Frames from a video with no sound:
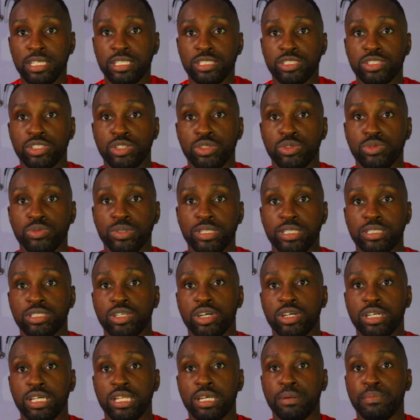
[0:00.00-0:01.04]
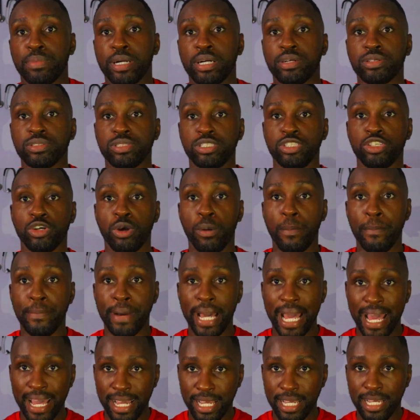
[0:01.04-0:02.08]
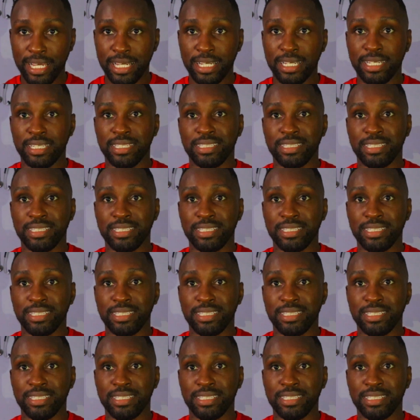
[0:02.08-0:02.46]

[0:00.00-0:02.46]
So we're talking about your back,